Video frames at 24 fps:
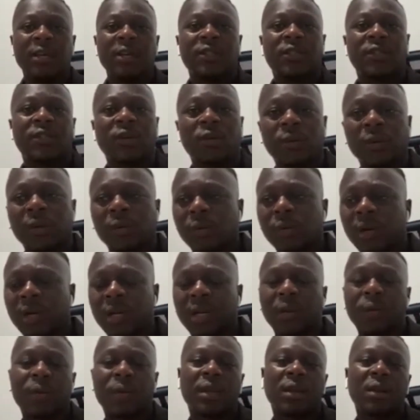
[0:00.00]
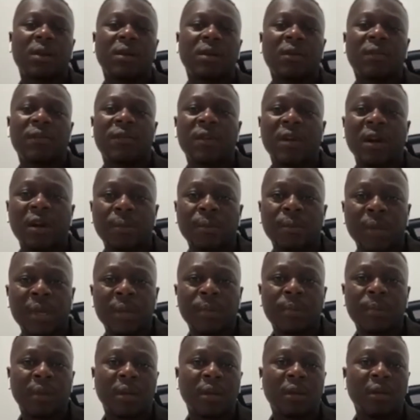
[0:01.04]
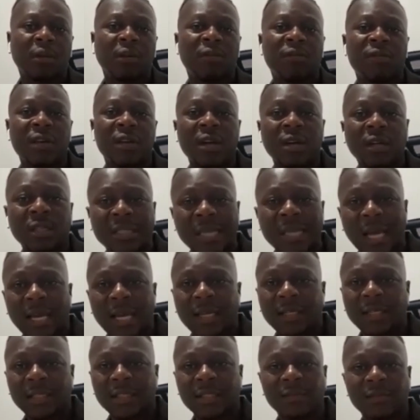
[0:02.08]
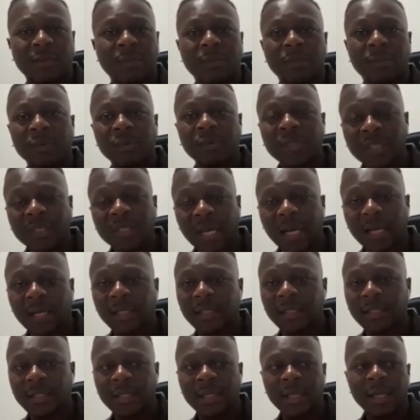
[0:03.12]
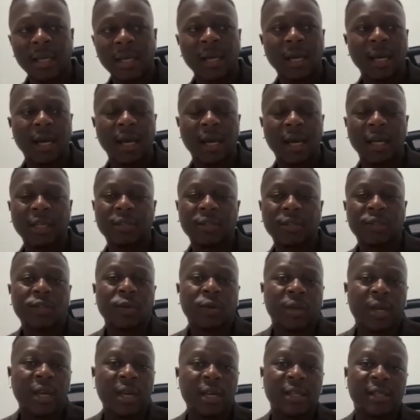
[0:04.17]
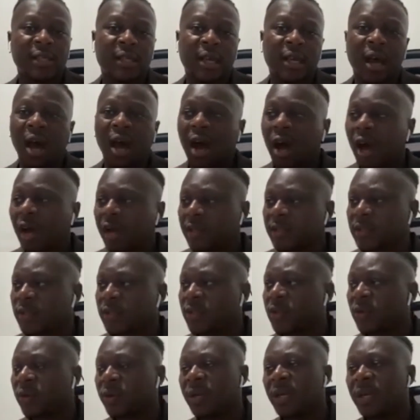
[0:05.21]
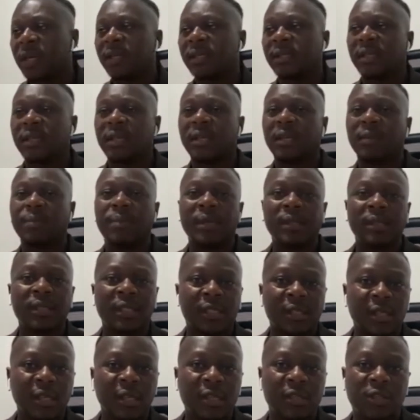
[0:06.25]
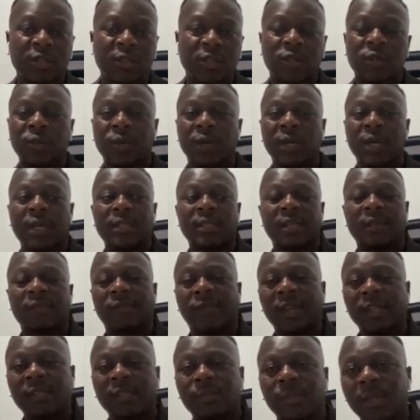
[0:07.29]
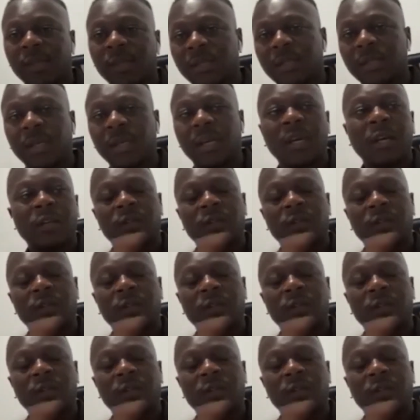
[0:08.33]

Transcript: So we're working with a lot of young people, a lot of young talents from both sides to showcase the art, to showcase their businesses, to showcase their investments,